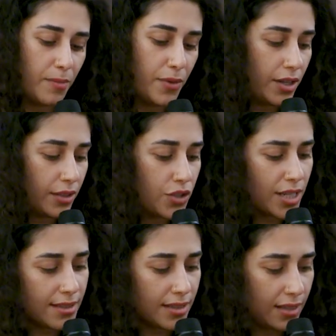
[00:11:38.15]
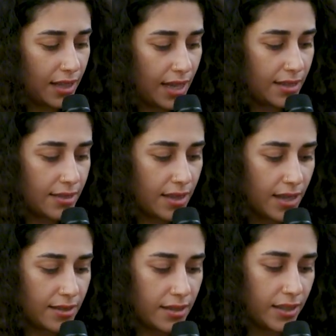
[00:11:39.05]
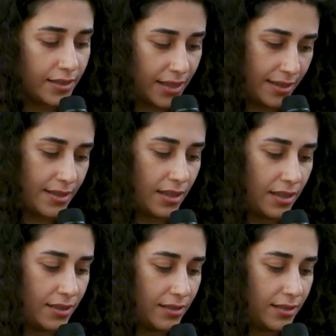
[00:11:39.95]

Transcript: pocket just in case things got dicey.